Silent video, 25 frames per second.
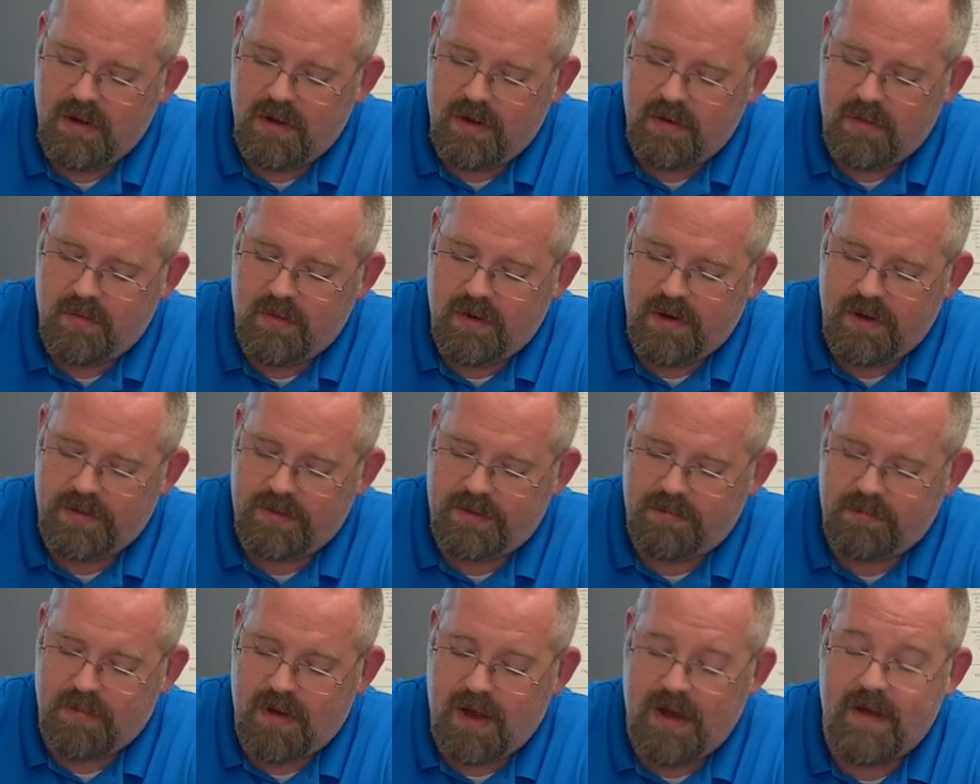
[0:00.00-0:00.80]

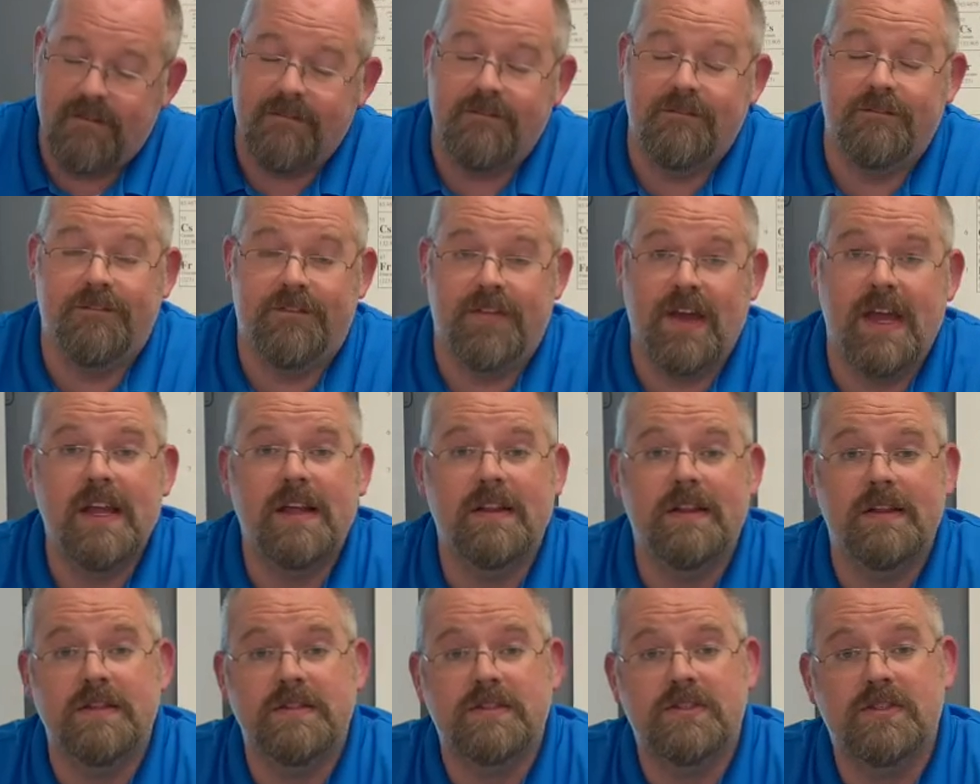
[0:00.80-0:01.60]
with my
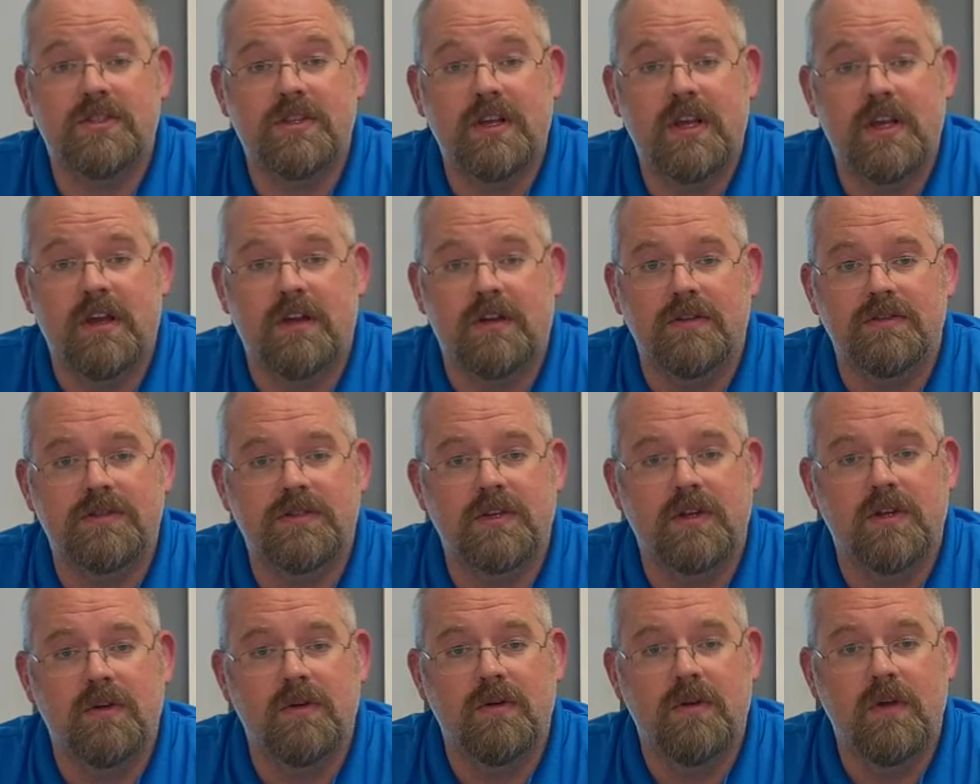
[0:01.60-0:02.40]
valence shell,
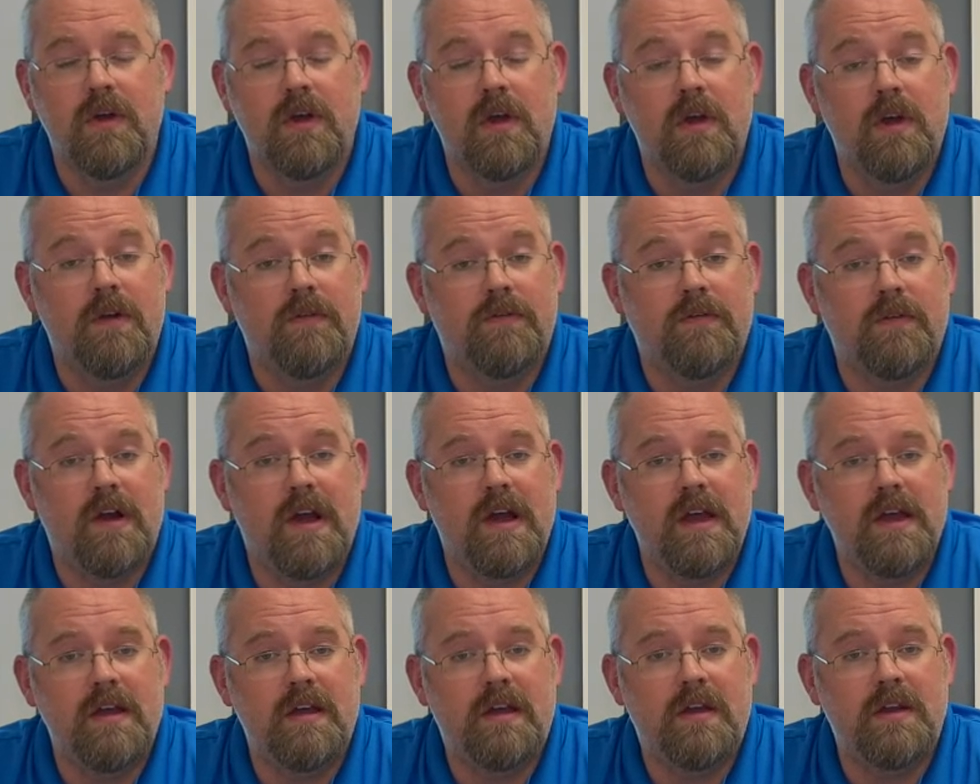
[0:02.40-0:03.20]
so for
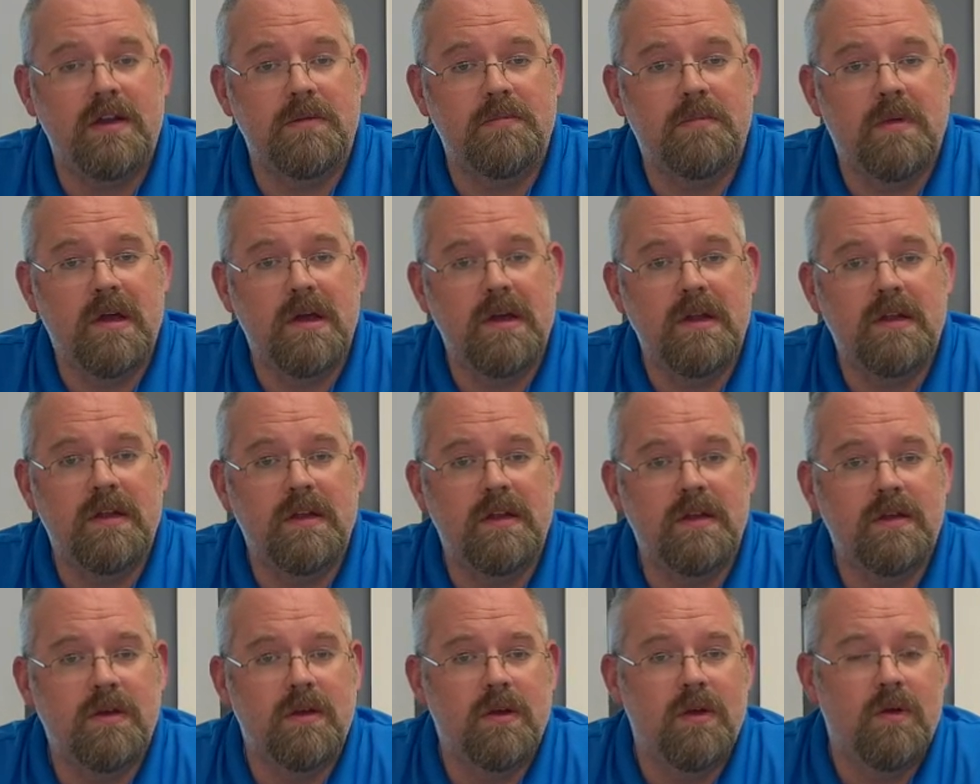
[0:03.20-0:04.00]
ionic
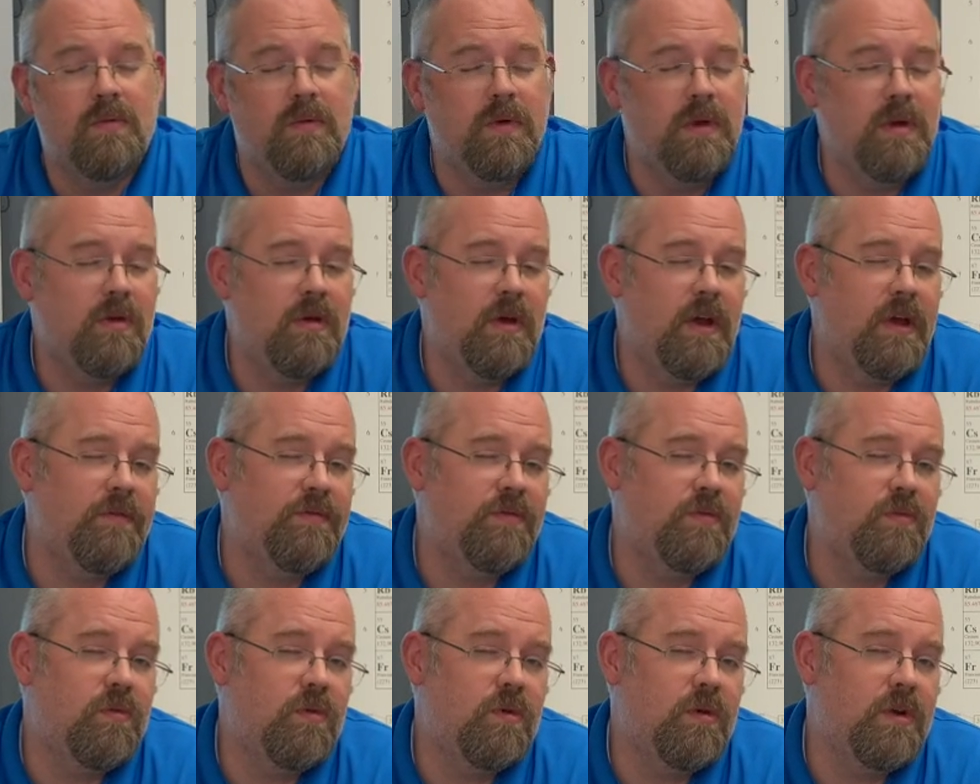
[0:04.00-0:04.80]
bonding, we don't have
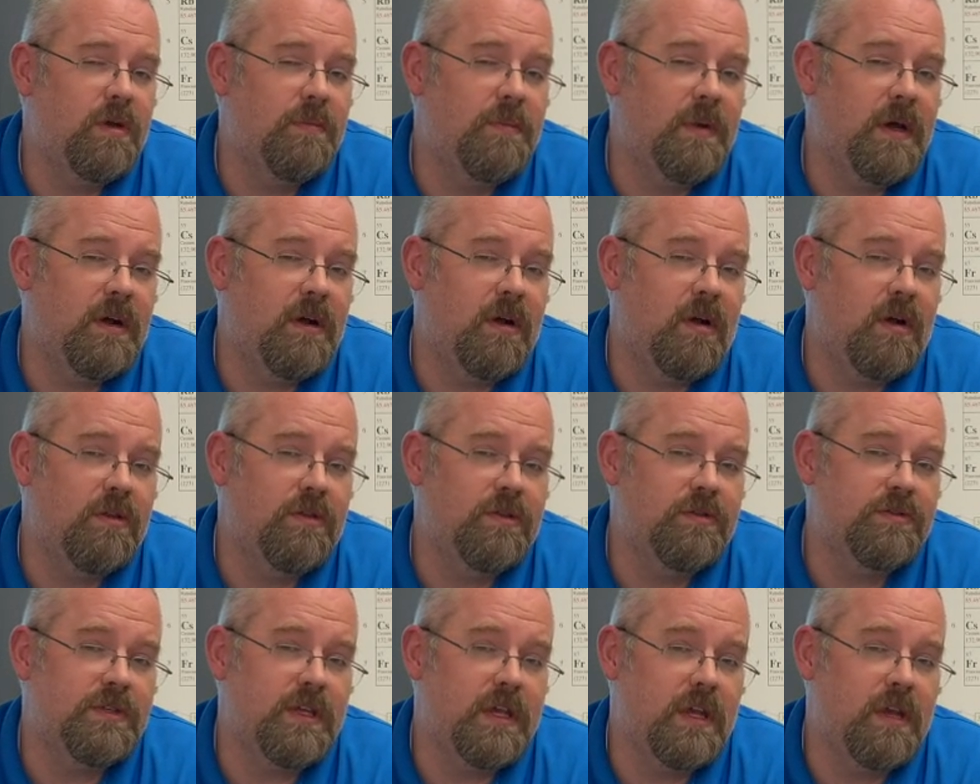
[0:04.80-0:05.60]
to worry about all
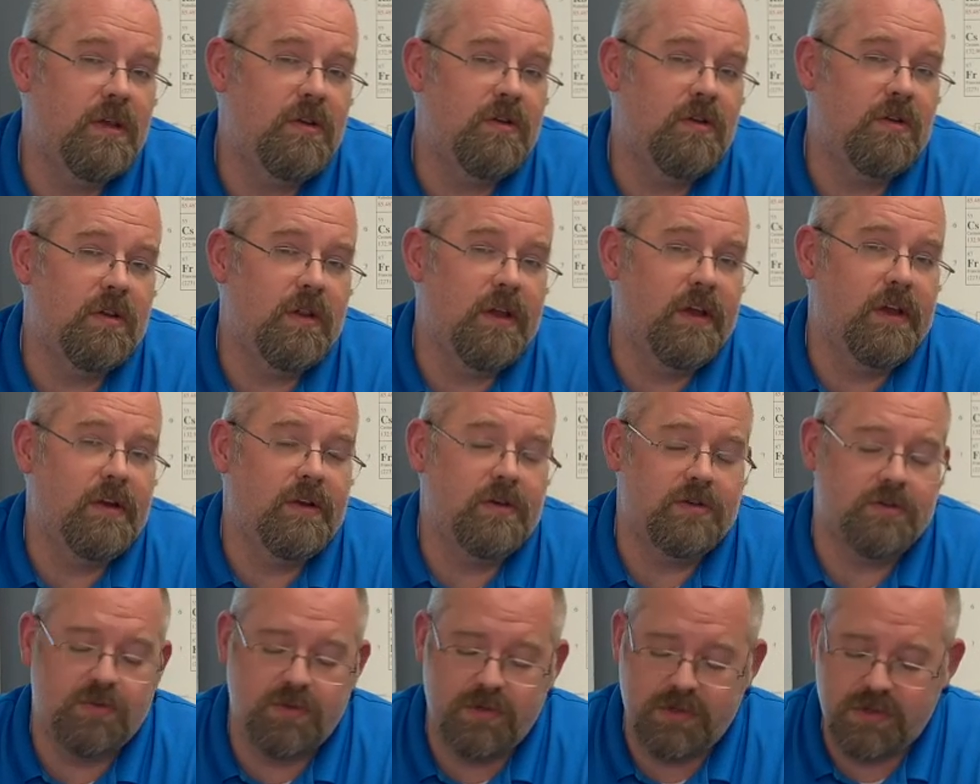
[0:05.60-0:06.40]
those inner
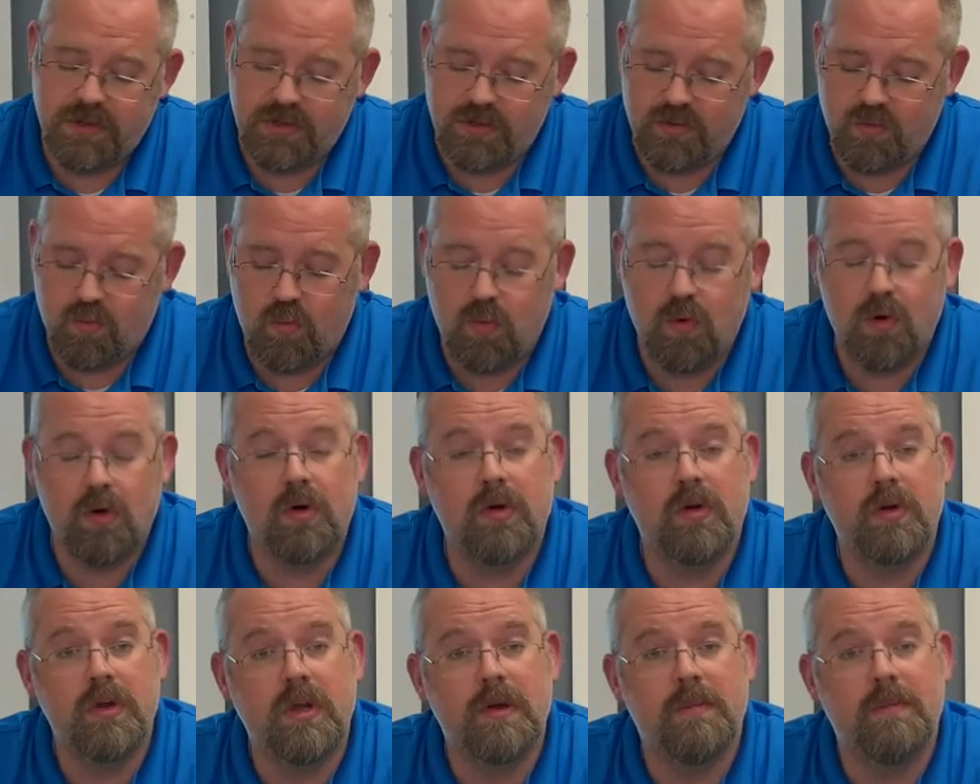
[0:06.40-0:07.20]
layers. We just
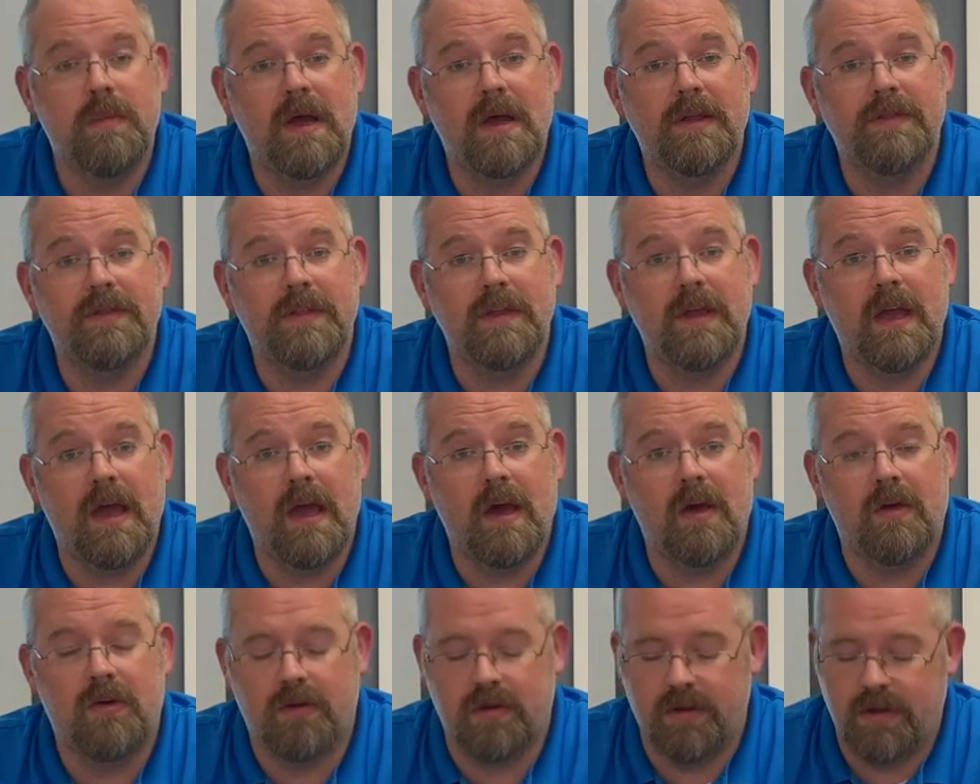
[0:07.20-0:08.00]
worry about the
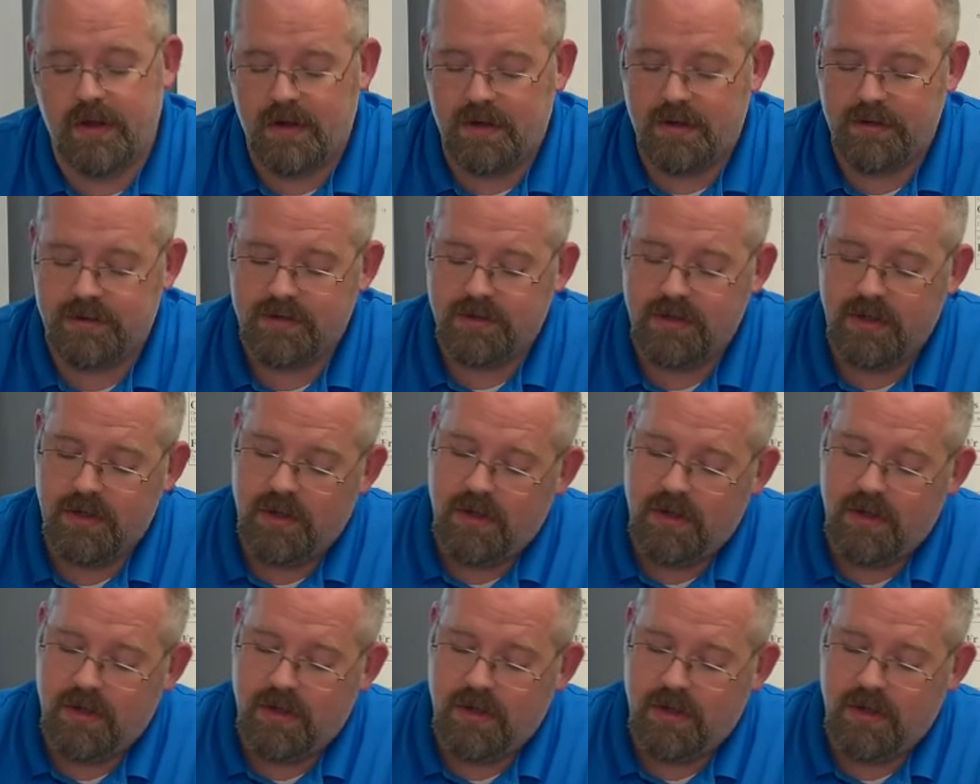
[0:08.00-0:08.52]
outer layers.